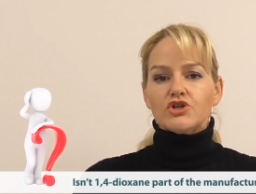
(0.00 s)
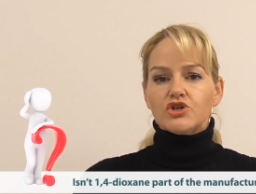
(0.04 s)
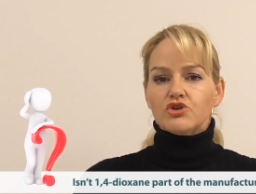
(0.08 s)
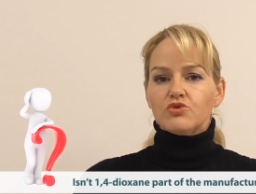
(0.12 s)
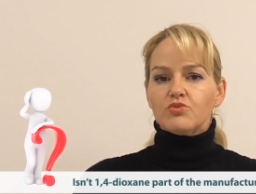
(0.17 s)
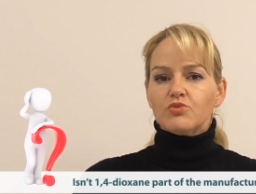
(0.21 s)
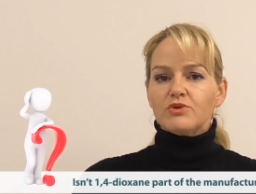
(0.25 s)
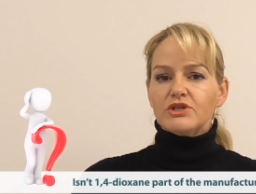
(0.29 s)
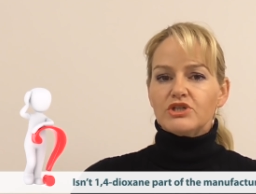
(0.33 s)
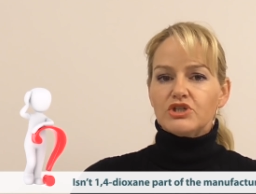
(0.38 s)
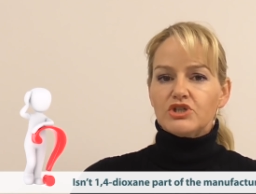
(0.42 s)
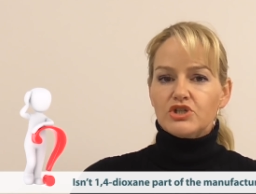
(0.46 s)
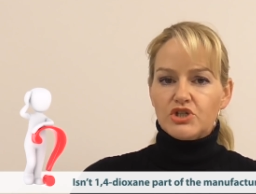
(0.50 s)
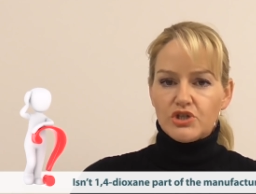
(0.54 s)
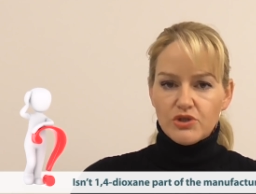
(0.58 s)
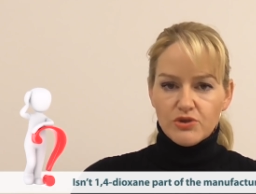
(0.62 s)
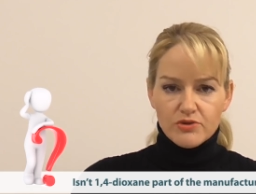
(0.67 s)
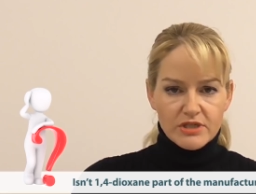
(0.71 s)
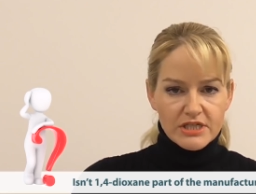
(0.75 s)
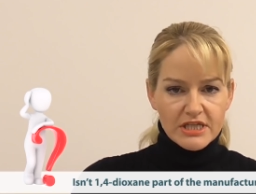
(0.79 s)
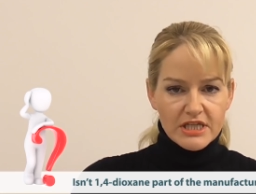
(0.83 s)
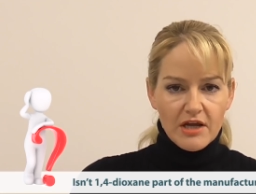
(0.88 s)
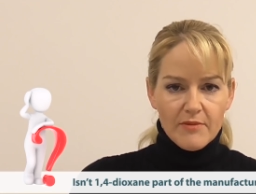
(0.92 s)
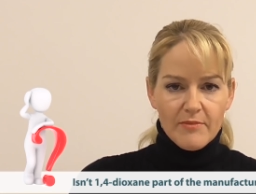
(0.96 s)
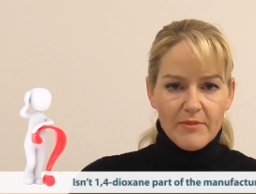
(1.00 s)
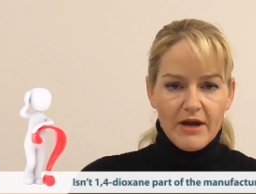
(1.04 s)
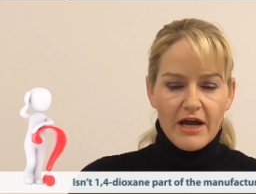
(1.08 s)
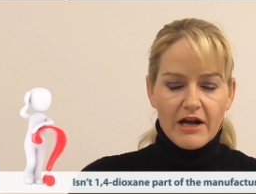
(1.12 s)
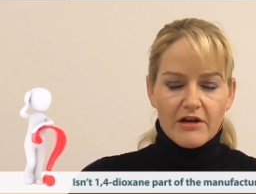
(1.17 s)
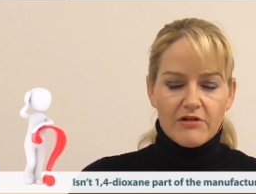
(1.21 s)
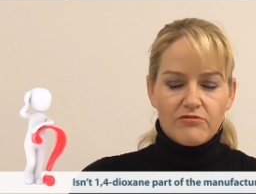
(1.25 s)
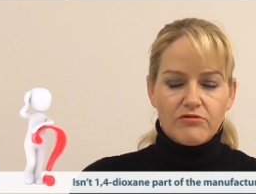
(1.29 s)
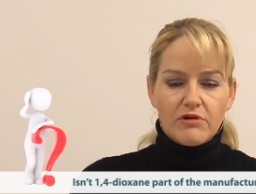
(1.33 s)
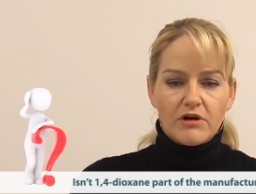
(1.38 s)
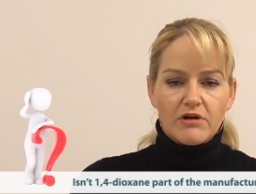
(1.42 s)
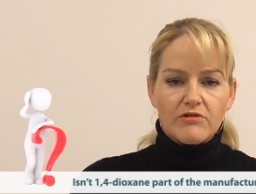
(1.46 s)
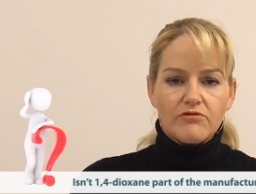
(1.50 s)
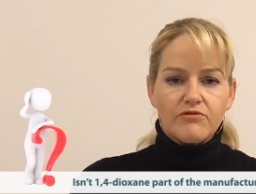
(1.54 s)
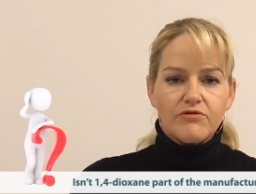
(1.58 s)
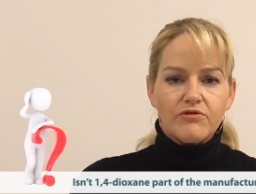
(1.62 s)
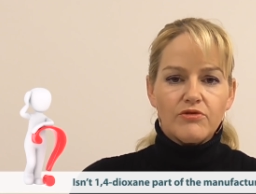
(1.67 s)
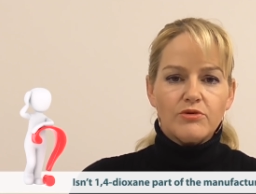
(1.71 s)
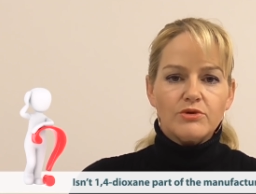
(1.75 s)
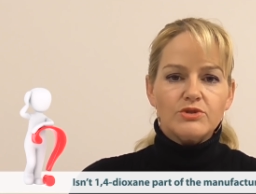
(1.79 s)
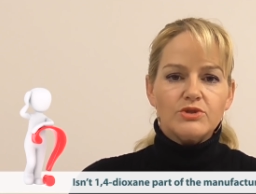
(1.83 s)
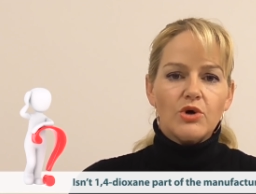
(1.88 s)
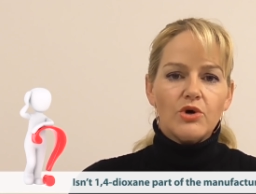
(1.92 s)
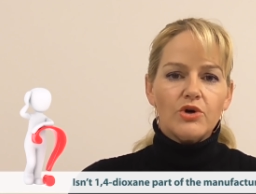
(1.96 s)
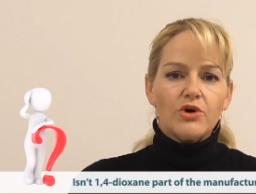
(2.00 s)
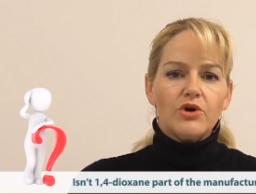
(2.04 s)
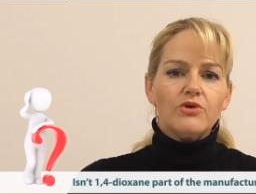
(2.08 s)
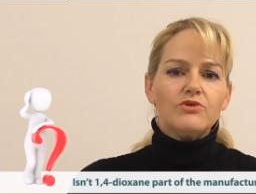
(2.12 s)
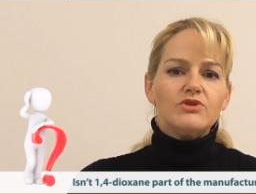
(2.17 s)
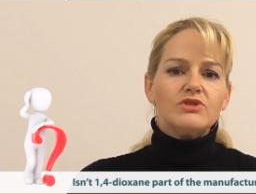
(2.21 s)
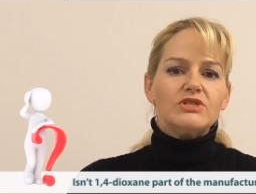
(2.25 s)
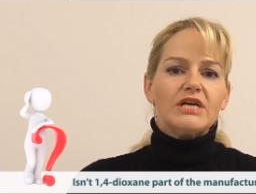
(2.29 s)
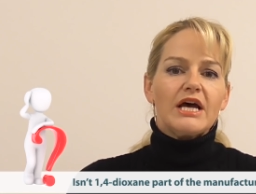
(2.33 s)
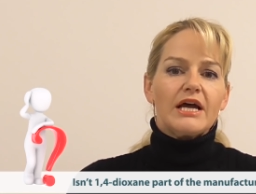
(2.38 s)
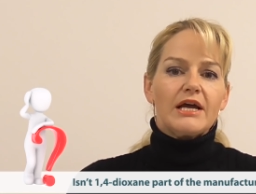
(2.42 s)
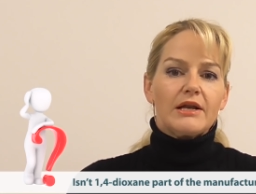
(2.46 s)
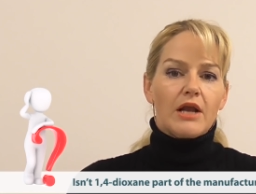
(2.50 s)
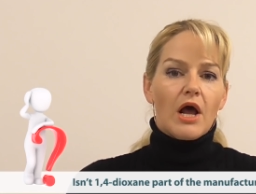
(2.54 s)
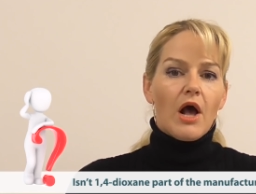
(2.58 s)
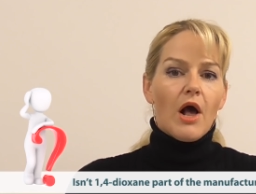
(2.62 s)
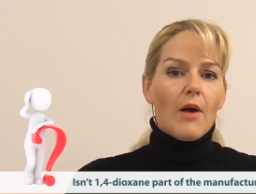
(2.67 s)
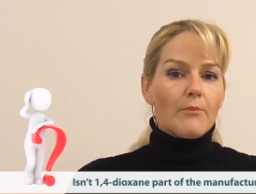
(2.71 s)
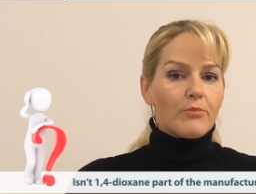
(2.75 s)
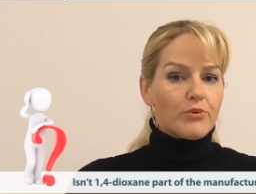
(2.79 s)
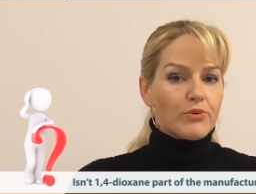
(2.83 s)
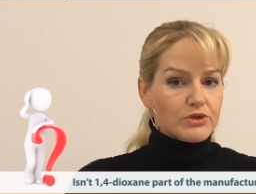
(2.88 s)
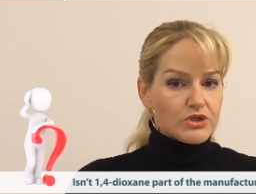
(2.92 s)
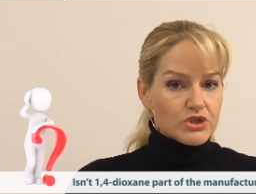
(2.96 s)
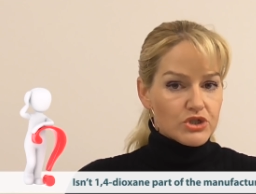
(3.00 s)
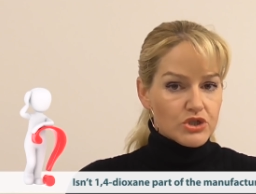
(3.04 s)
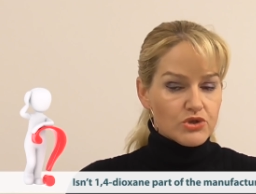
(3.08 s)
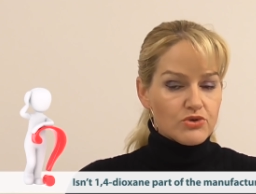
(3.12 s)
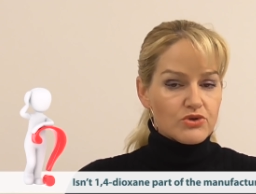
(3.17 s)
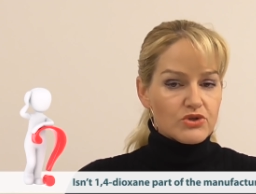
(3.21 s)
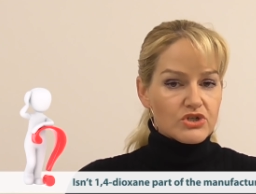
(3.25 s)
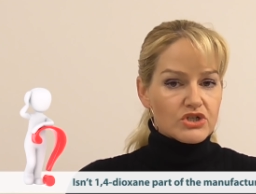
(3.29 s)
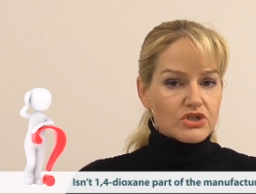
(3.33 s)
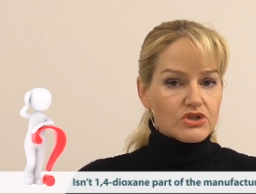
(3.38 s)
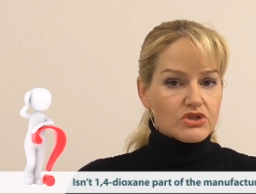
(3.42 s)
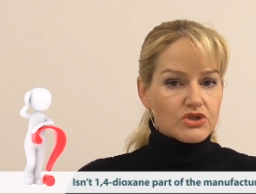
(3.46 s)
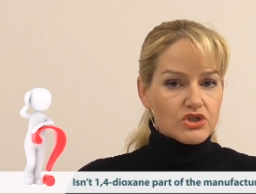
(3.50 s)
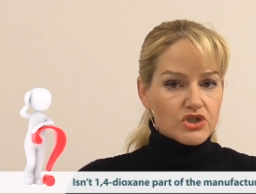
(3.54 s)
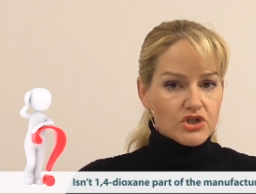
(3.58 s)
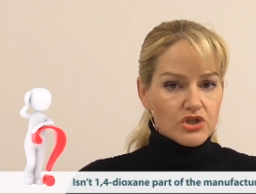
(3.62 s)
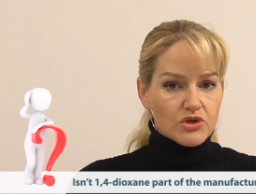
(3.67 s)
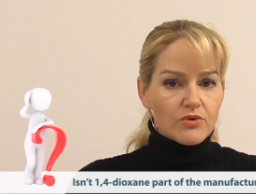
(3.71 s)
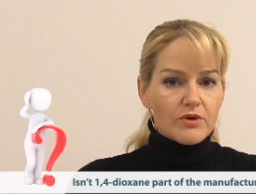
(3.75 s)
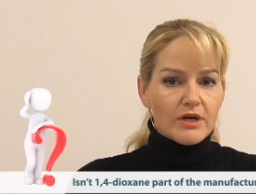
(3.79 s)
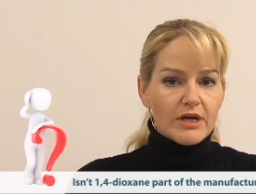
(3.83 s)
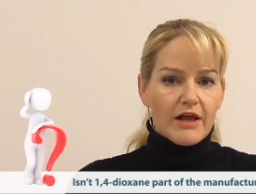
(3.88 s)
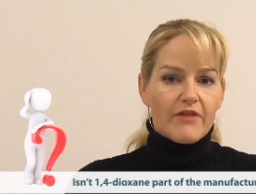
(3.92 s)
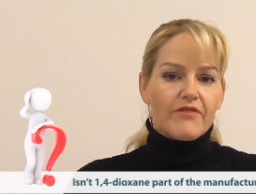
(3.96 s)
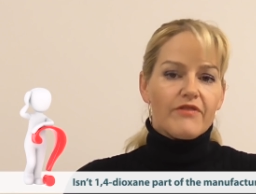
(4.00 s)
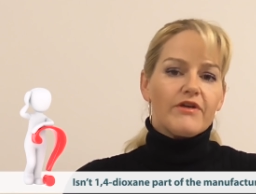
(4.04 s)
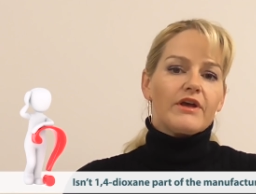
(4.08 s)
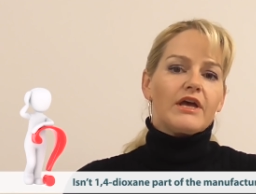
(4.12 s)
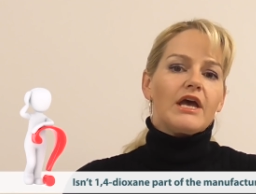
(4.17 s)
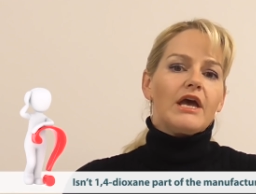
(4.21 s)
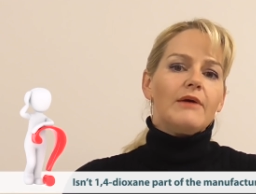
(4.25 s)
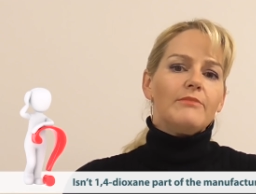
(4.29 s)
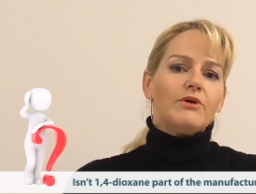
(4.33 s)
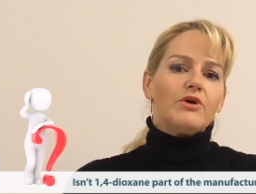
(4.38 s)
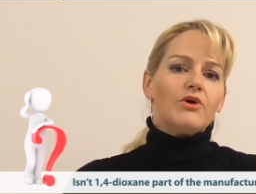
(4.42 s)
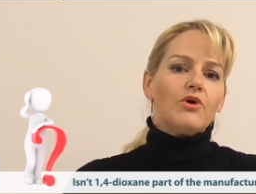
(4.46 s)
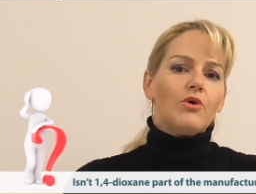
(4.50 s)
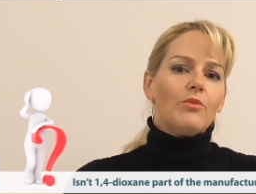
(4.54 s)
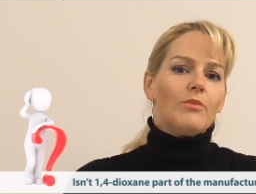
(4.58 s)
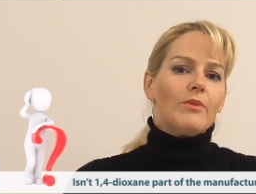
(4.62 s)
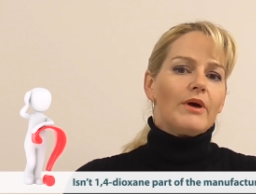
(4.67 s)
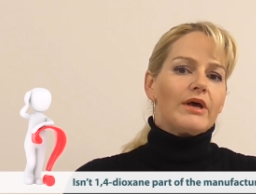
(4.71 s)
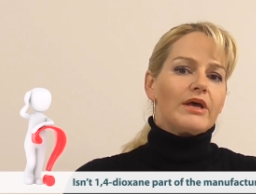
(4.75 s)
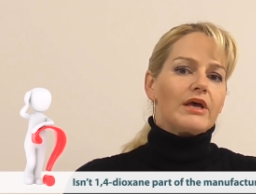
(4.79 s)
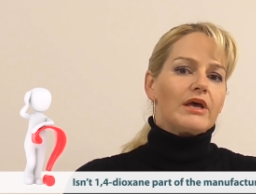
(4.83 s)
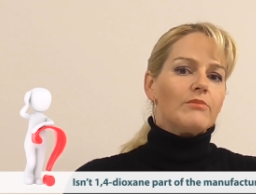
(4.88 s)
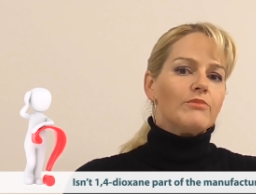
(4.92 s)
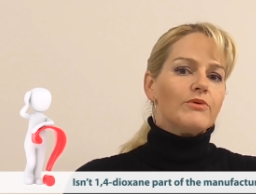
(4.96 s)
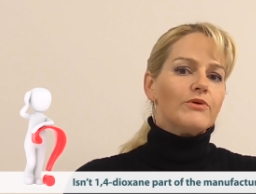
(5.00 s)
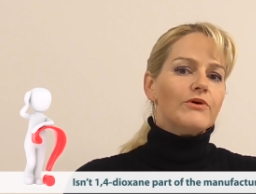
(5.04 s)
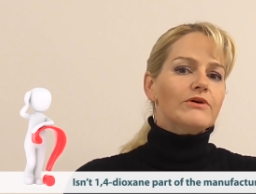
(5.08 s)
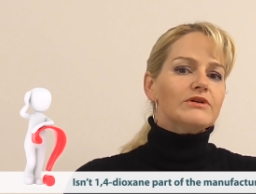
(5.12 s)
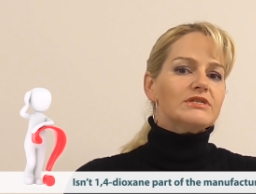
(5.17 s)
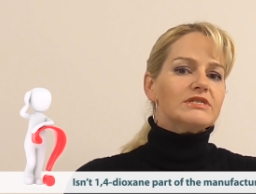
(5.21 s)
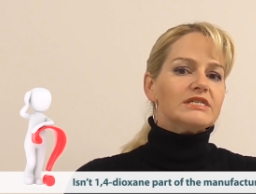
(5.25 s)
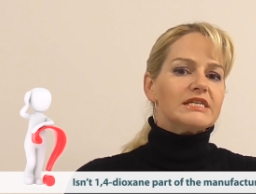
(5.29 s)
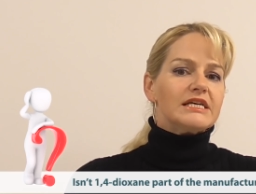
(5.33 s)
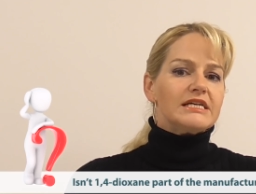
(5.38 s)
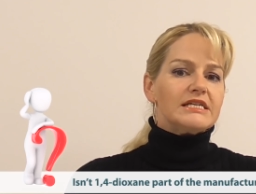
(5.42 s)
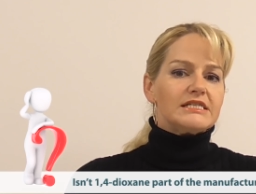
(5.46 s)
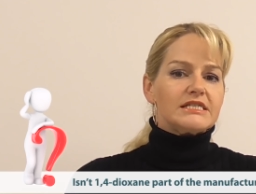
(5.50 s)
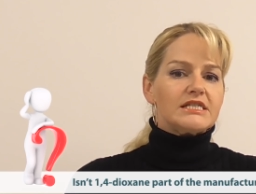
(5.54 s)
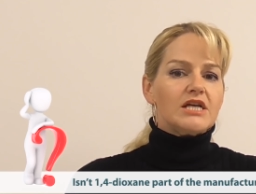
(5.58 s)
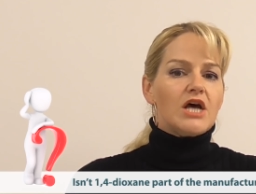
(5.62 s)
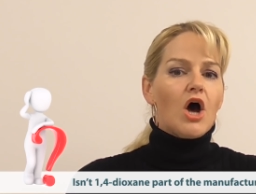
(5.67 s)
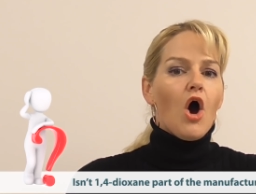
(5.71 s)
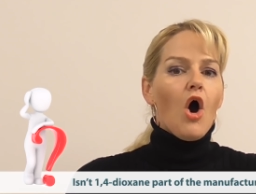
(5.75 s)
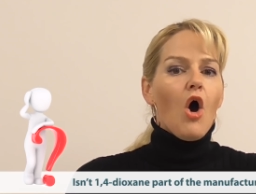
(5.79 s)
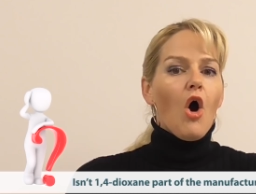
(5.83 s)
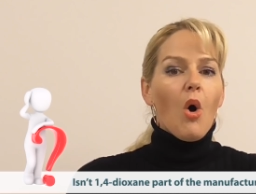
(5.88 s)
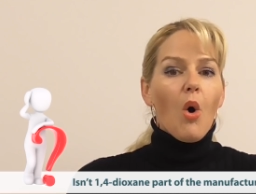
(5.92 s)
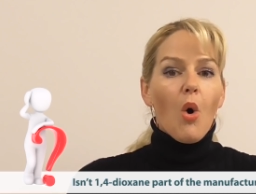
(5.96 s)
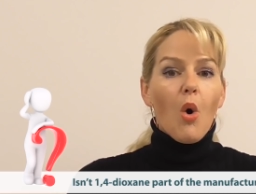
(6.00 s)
to reduce the amount of 1,4-dioxane produced during the chemical making process,